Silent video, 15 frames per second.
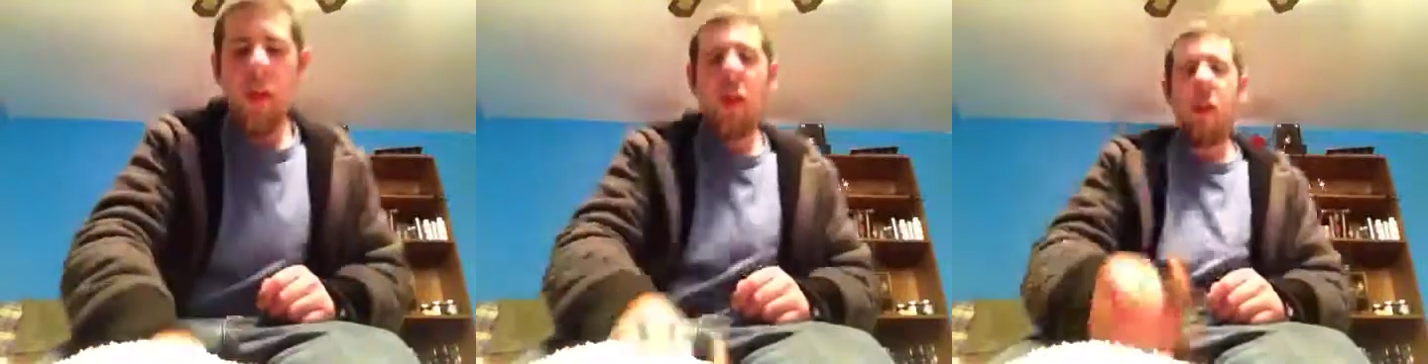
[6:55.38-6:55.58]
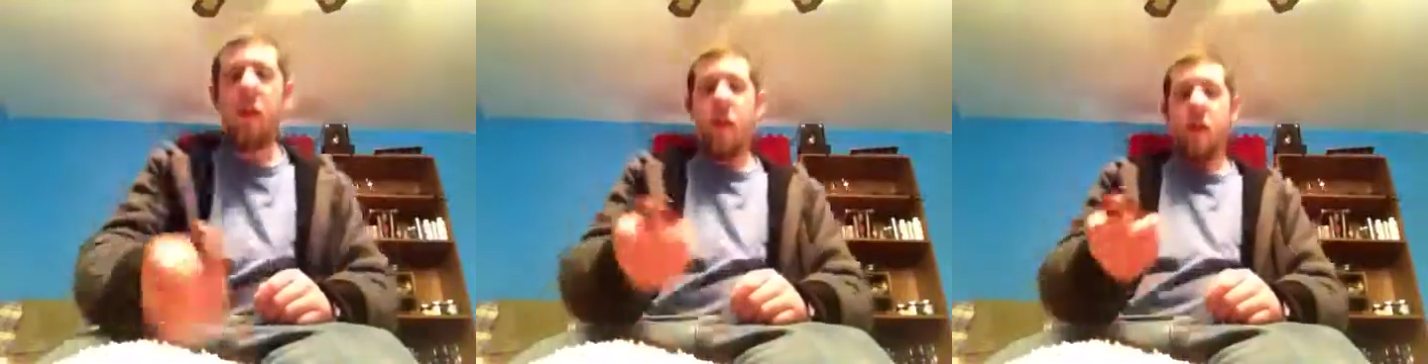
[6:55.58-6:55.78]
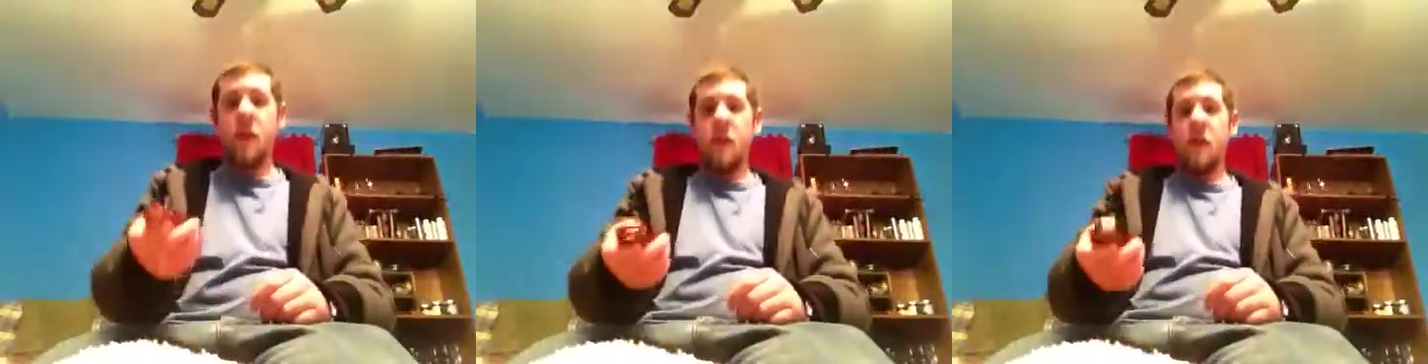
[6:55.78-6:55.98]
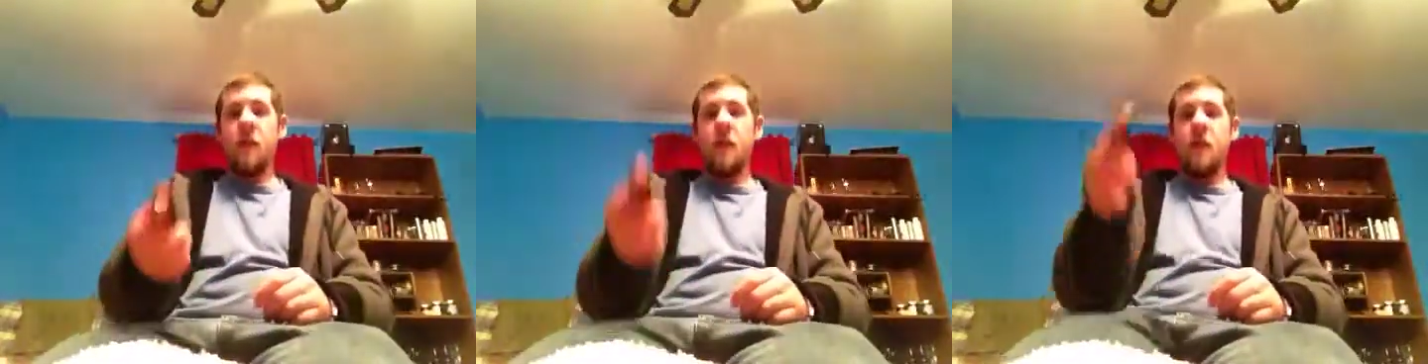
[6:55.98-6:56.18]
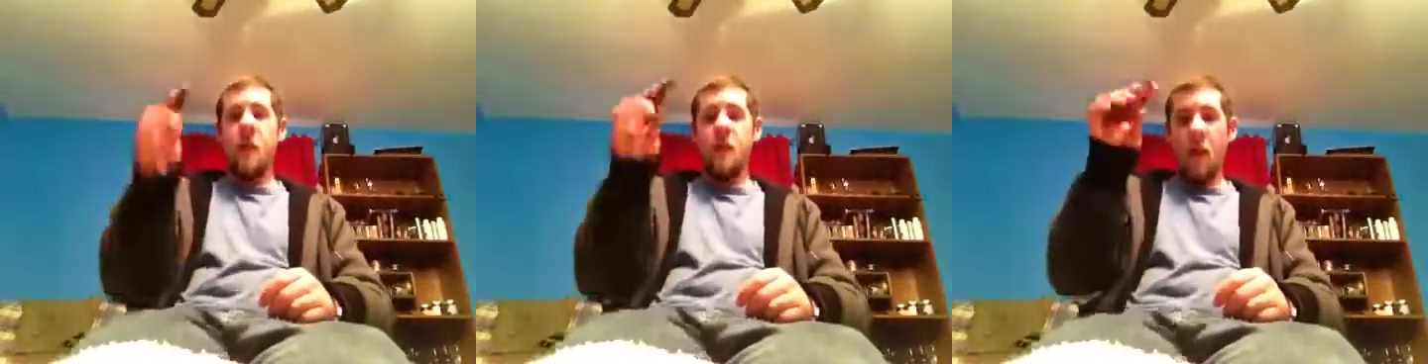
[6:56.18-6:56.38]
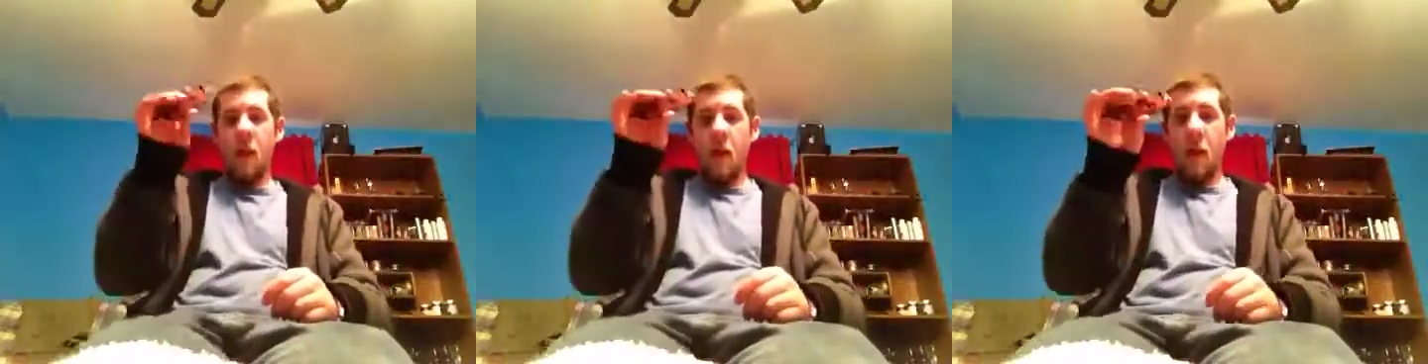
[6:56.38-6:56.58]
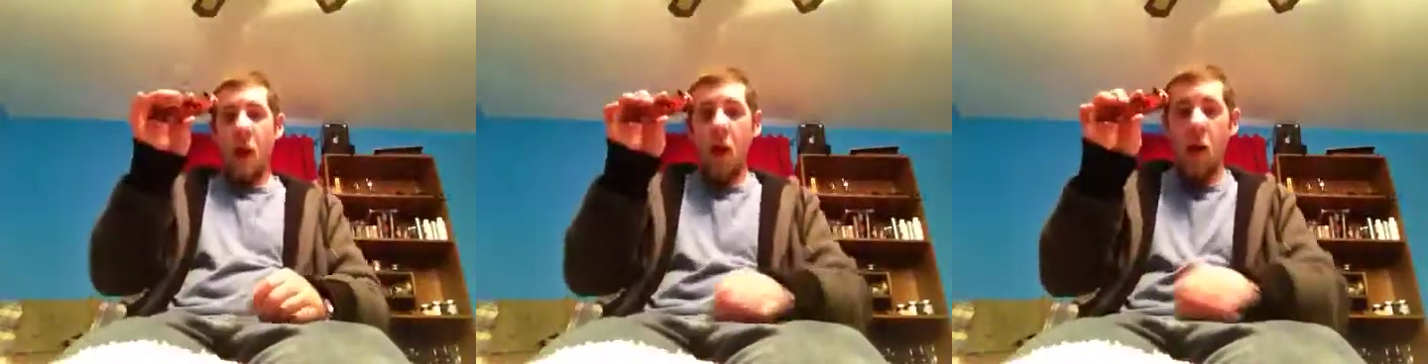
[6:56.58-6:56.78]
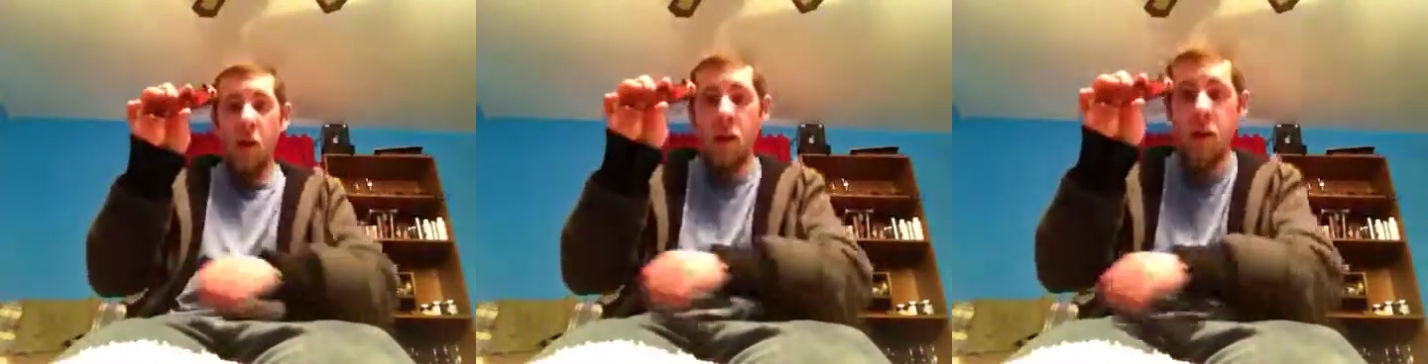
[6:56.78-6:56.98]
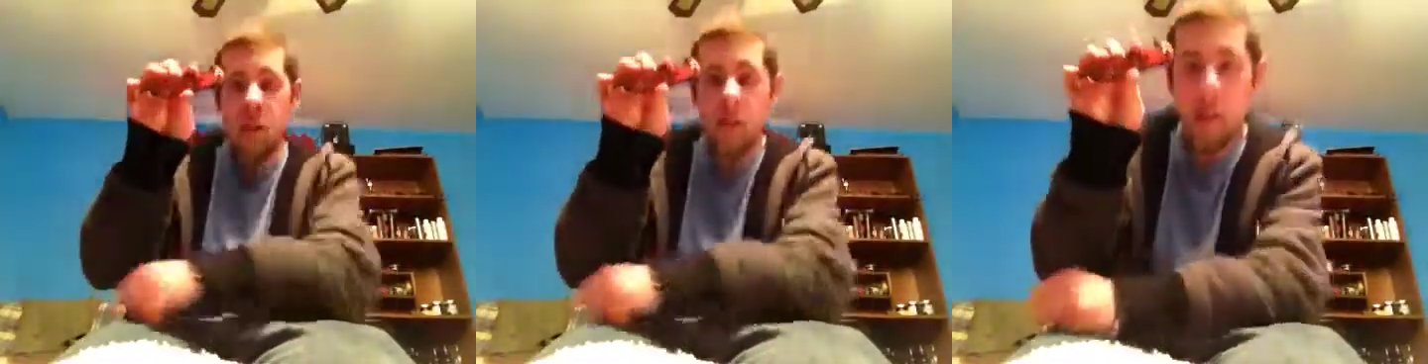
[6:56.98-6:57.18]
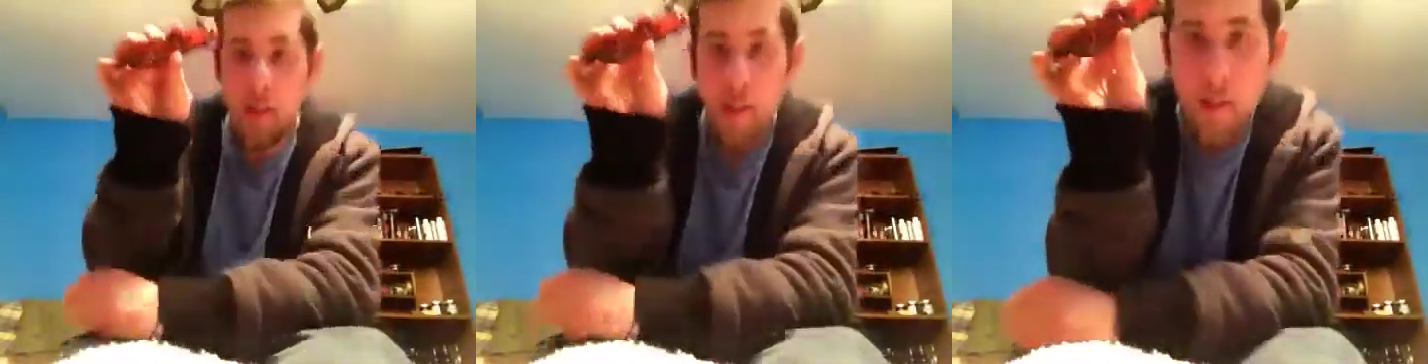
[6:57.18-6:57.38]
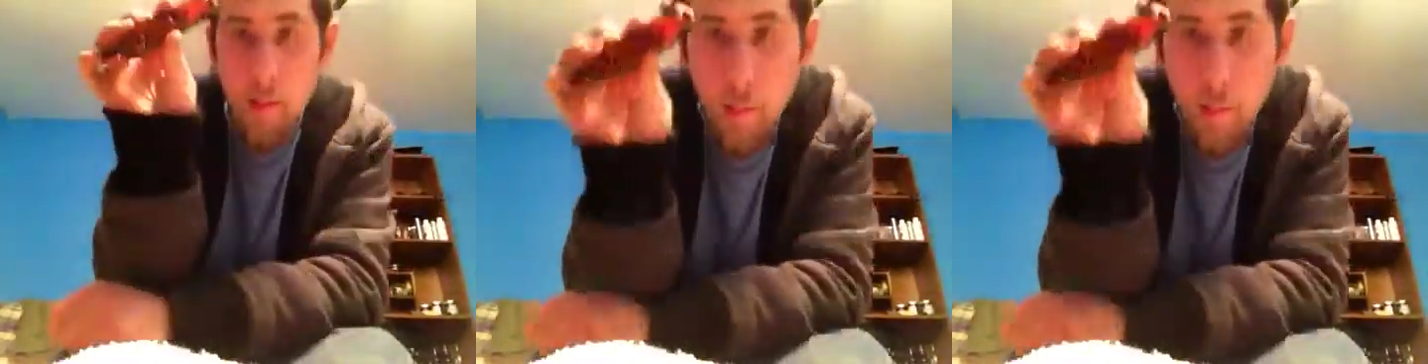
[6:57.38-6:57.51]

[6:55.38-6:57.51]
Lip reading: the other two, I recently